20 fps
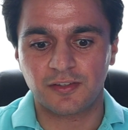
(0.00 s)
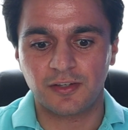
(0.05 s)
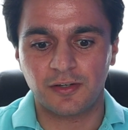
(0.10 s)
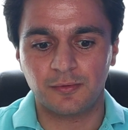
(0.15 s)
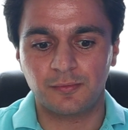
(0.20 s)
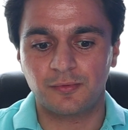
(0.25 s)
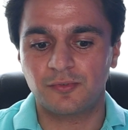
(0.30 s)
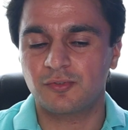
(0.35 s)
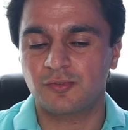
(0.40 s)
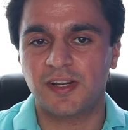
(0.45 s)

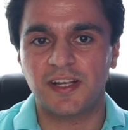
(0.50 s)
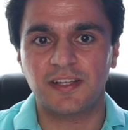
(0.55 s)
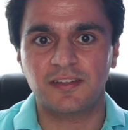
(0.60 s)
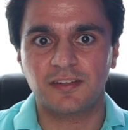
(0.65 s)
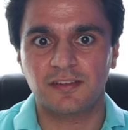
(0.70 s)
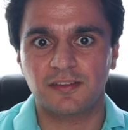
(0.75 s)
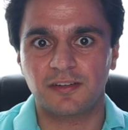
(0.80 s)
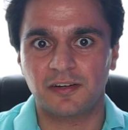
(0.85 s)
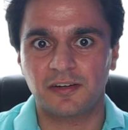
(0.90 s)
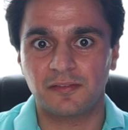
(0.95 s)
go straight
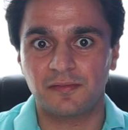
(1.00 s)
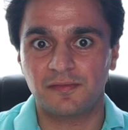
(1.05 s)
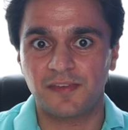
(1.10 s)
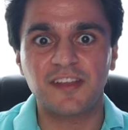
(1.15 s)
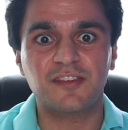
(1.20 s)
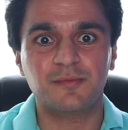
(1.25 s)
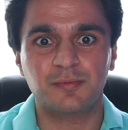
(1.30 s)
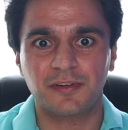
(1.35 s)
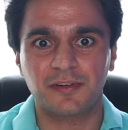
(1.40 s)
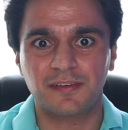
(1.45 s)
to their
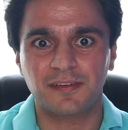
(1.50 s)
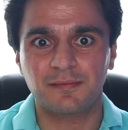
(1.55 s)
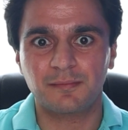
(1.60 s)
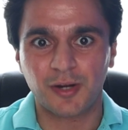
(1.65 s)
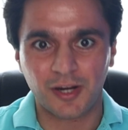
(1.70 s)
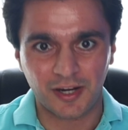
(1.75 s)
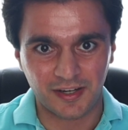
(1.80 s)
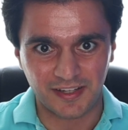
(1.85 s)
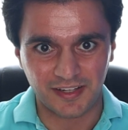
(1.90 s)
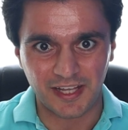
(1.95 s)
Facebook
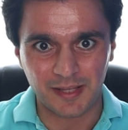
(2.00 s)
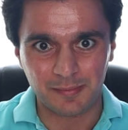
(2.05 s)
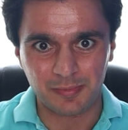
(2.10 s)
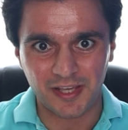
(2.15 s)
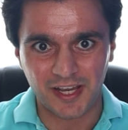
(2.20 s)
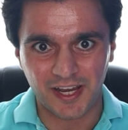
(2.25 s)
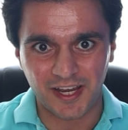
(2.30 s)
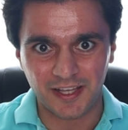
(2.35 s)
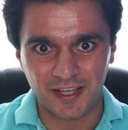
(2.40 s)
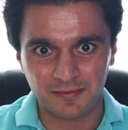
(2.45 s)
marketing
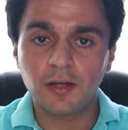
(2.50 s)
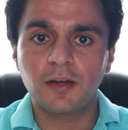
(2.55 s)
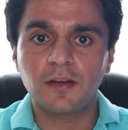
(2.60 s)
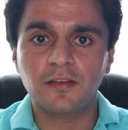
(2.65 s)
API.